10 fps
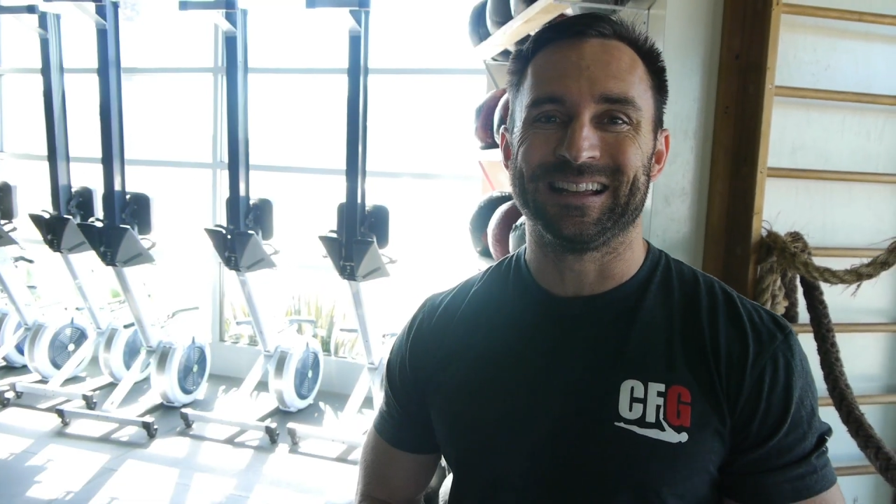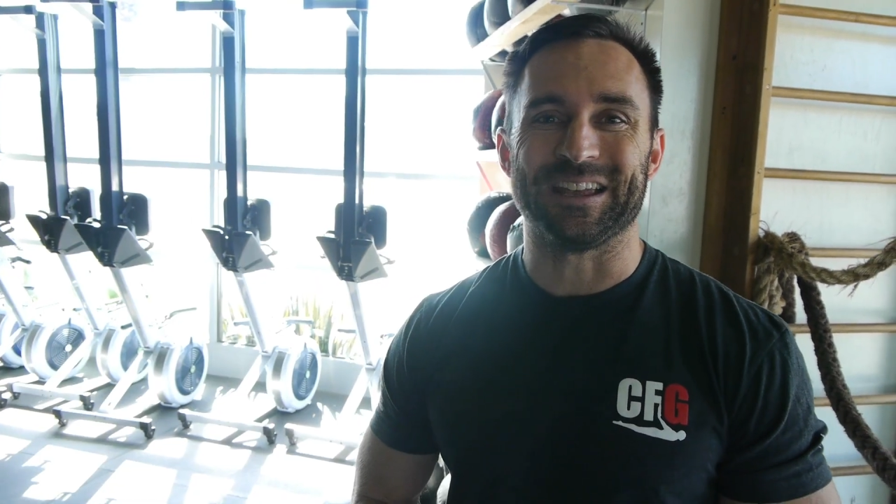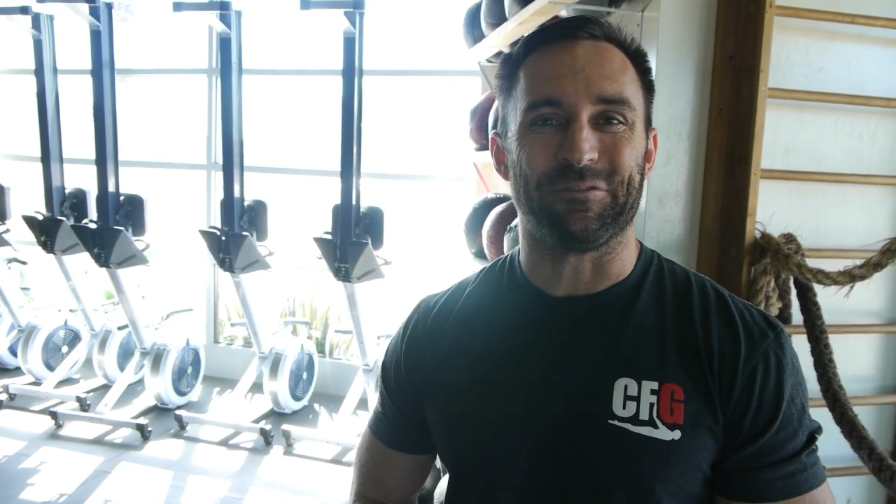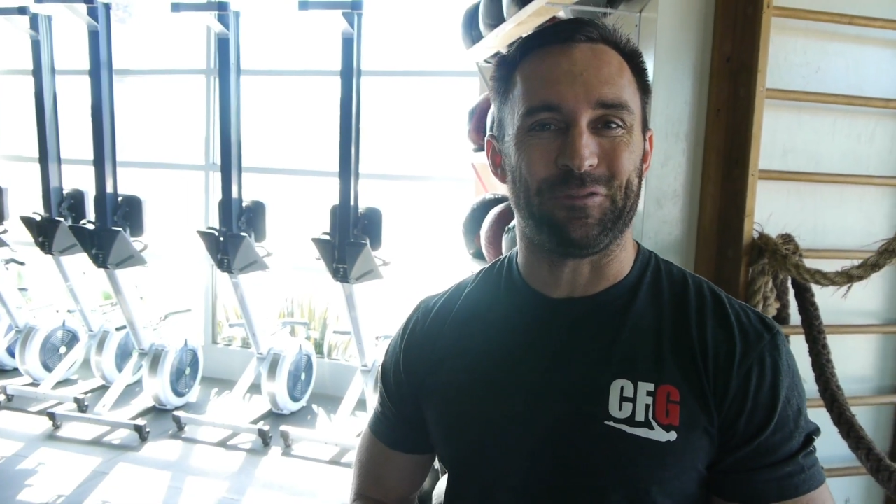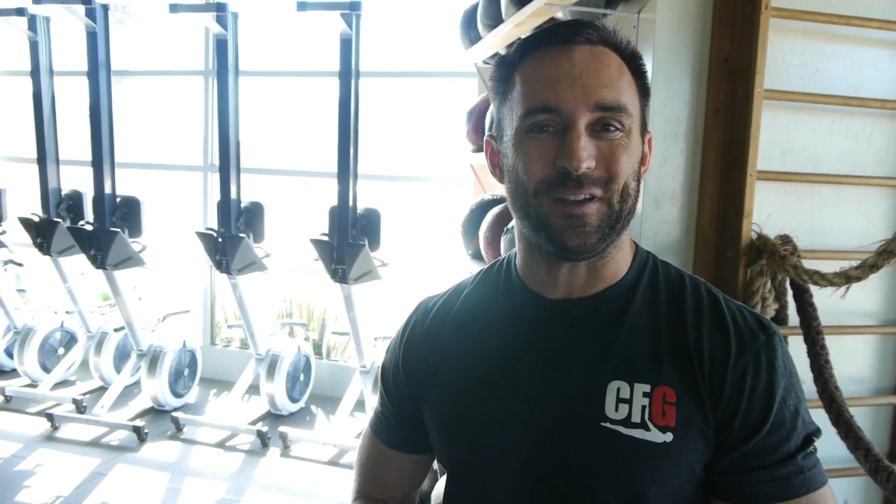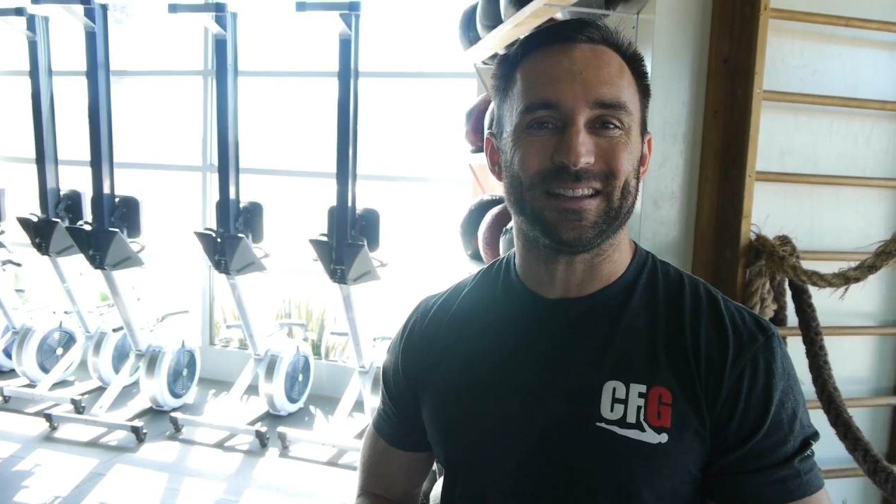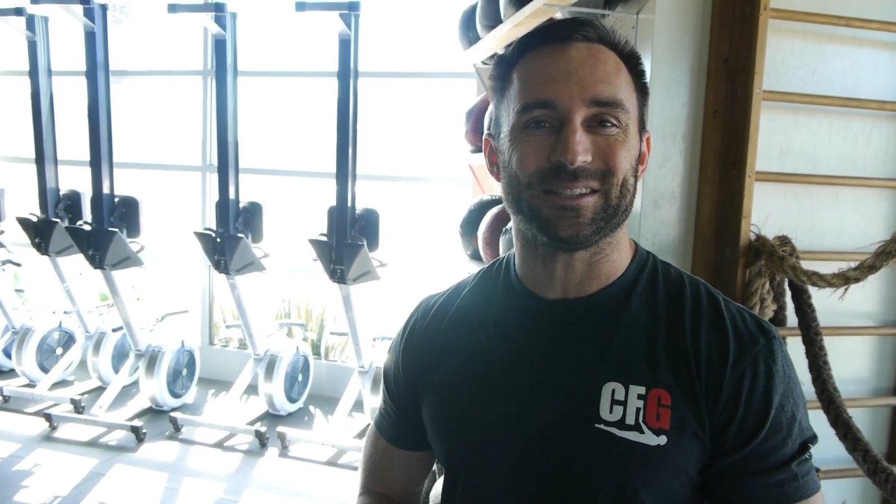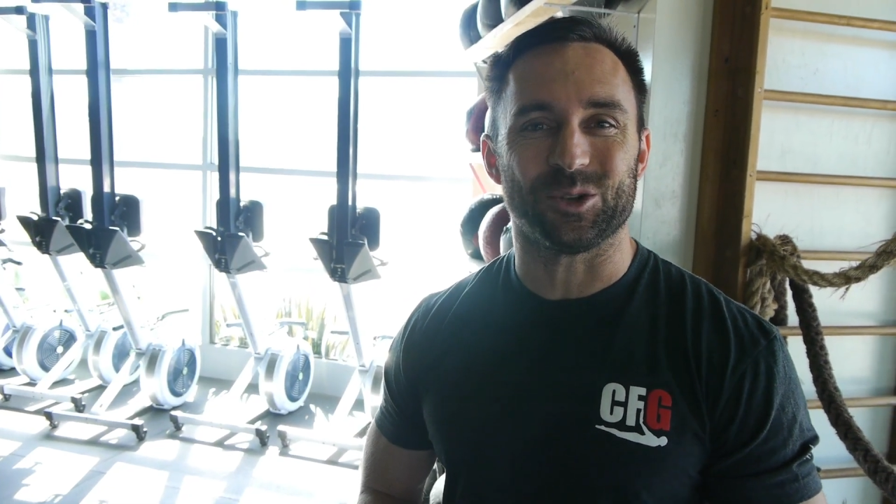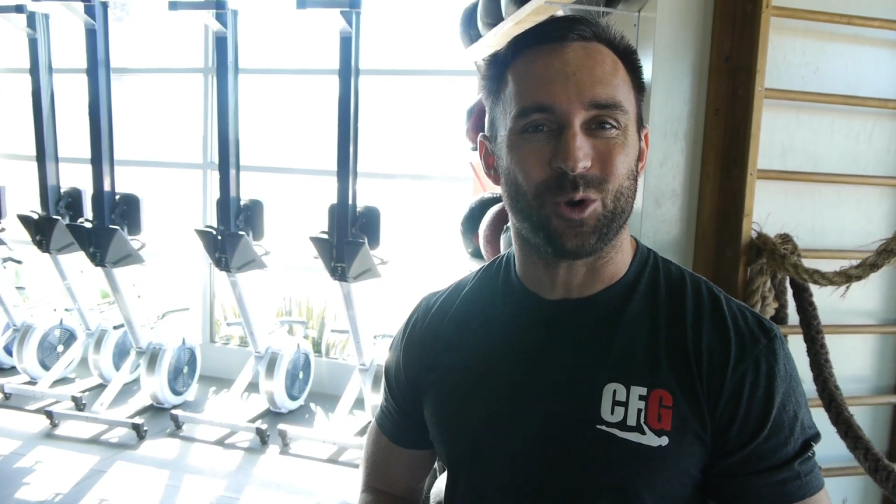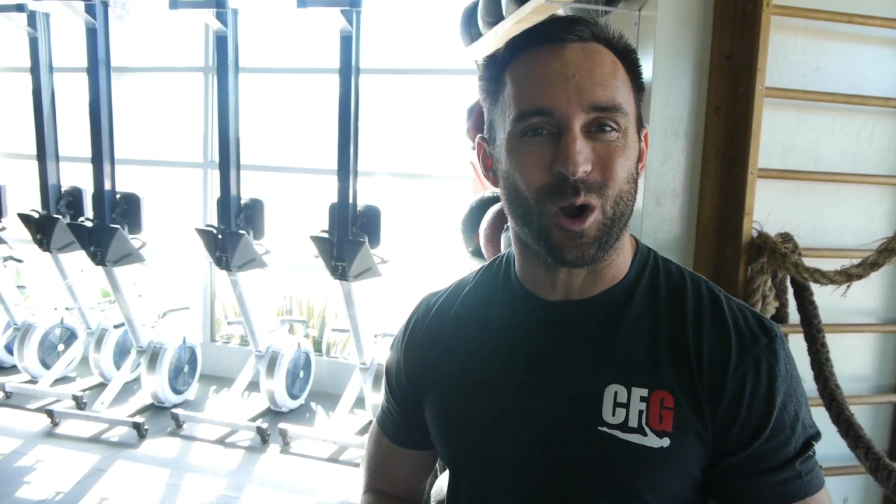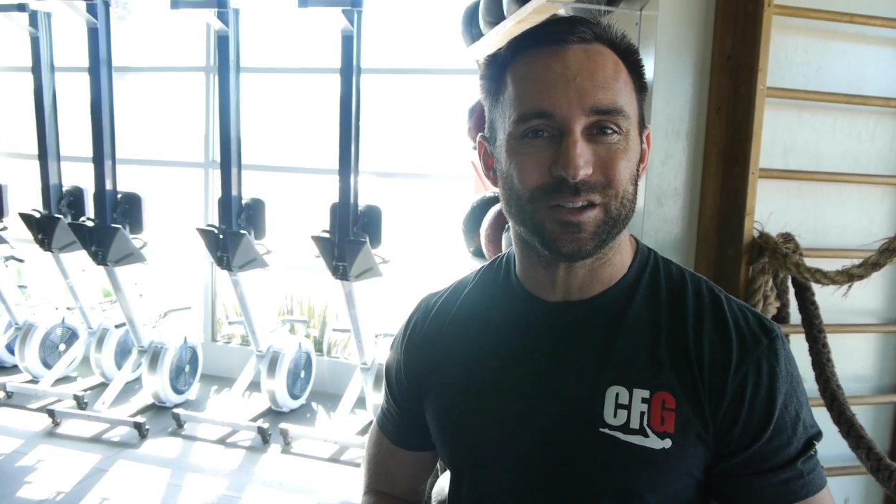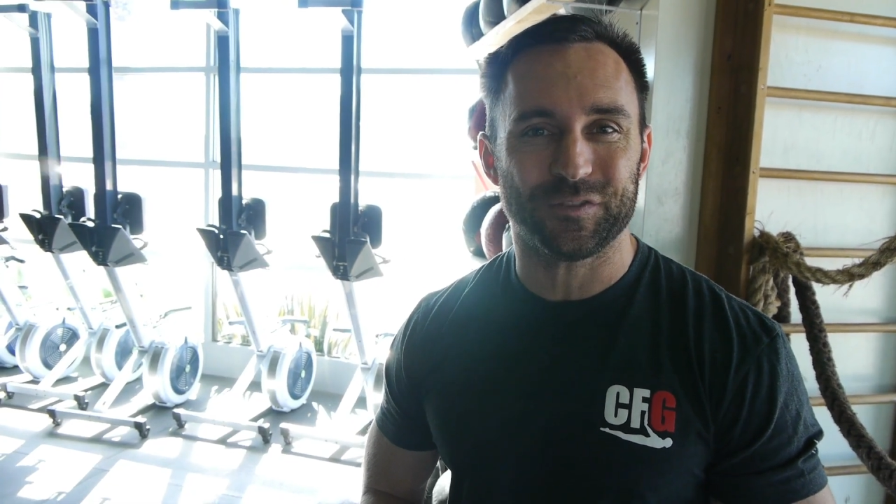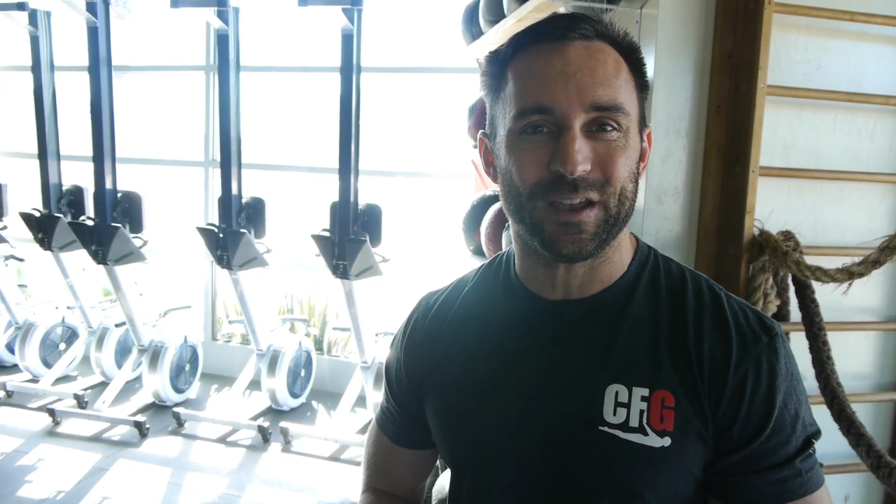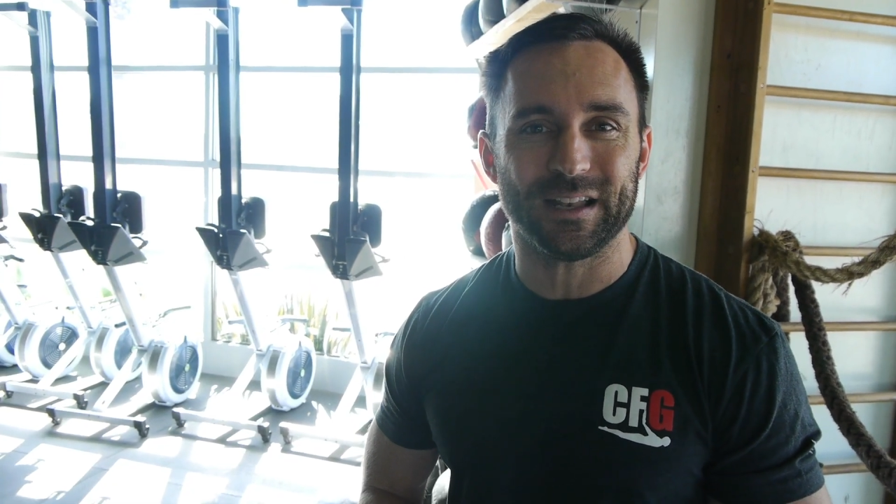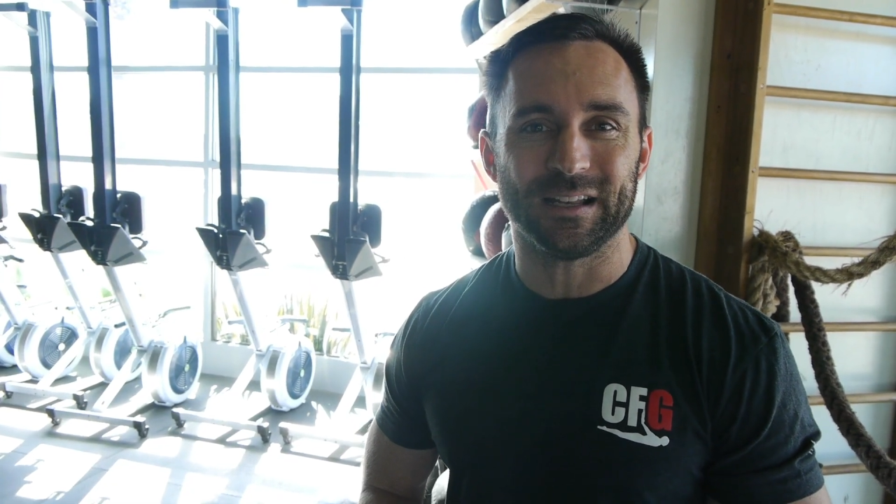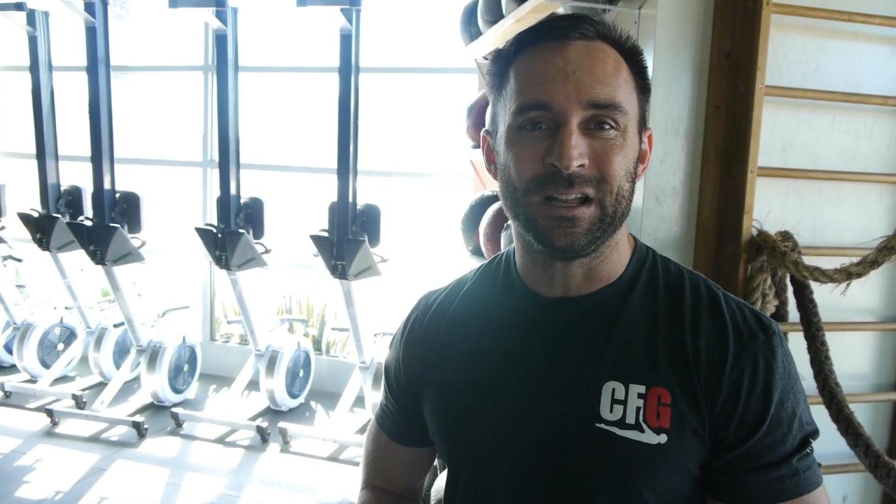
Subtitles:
in fitness and CrossFit,